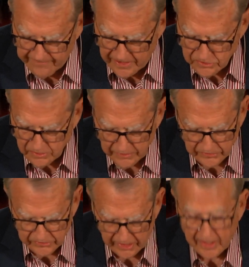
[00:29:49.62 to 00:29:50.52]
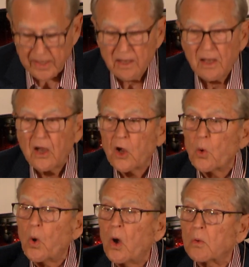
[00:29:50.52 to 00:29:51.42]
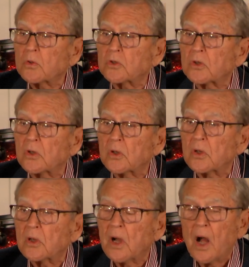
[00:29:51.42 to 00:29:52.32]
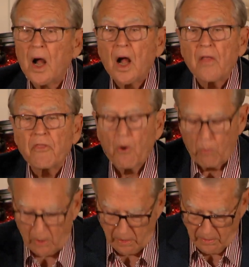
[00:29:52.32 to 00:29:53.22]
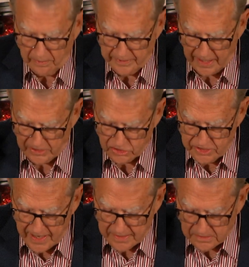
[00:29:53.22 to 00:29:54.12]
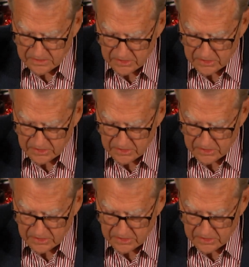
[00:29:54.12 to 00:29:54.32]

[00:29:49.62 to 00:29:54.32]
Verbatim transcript: evangelist say, quote, the world has yet